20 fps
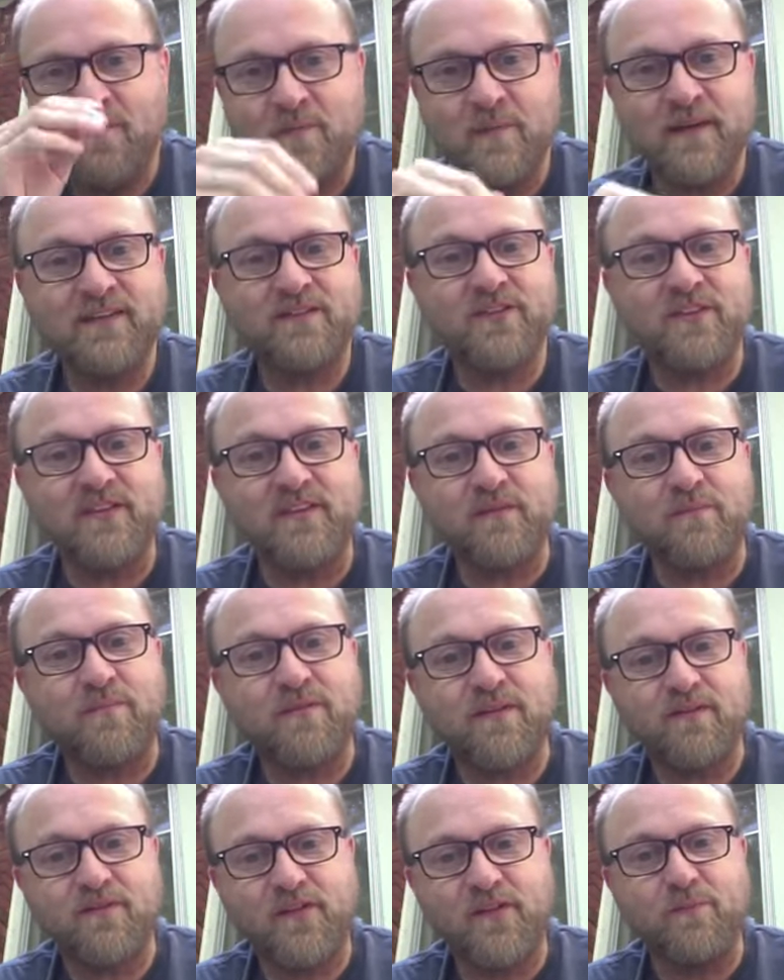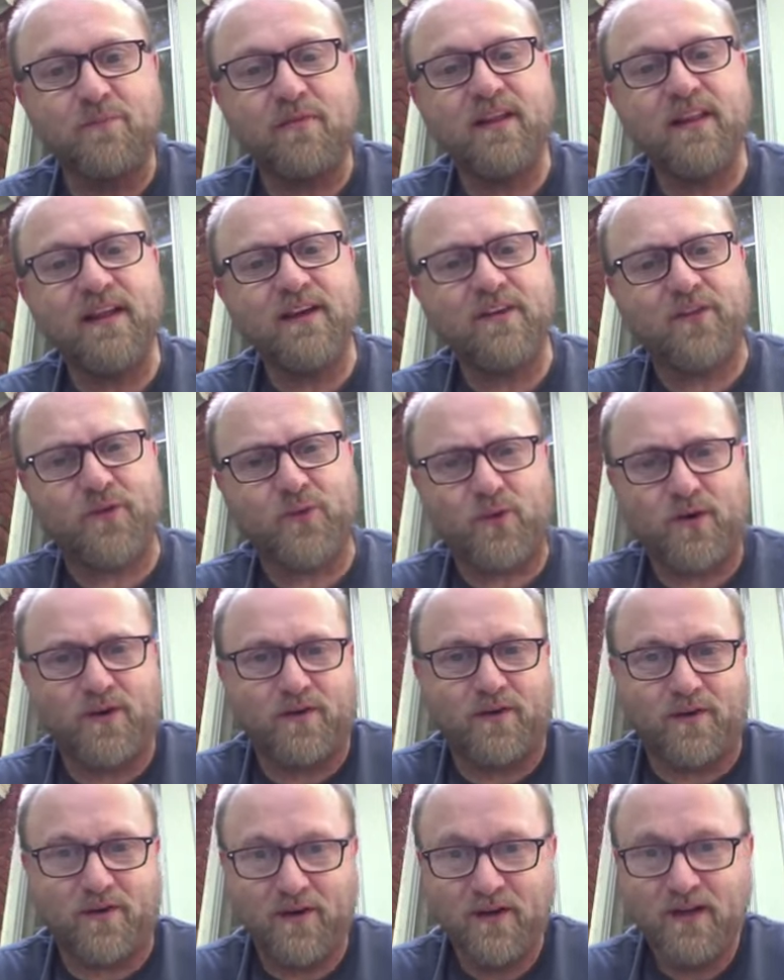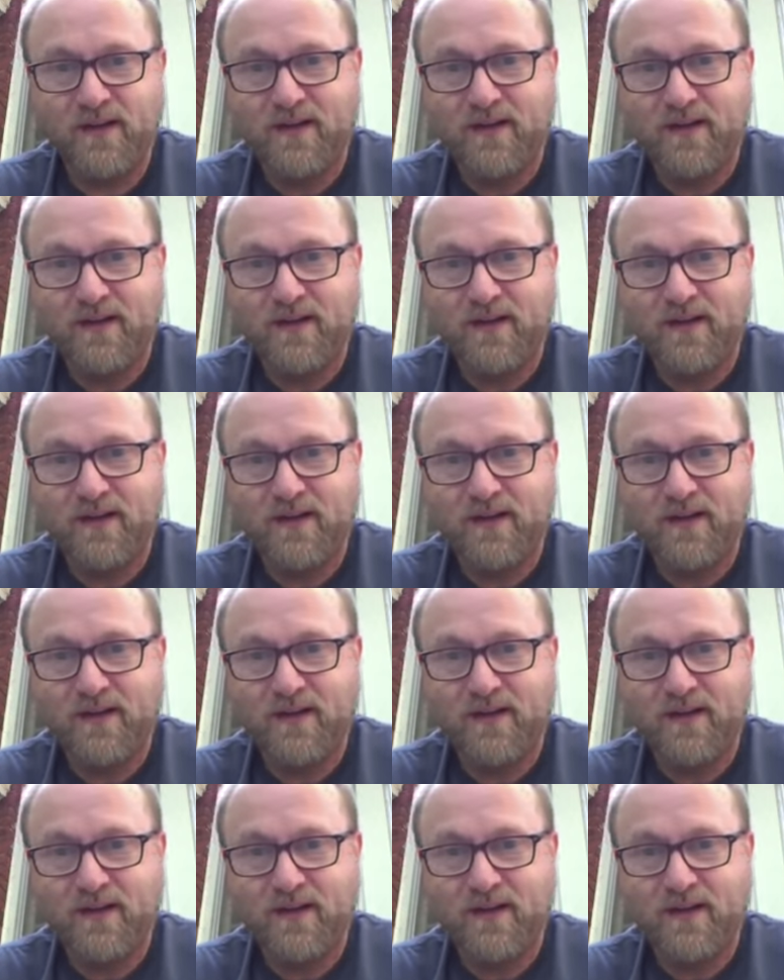mention the plethora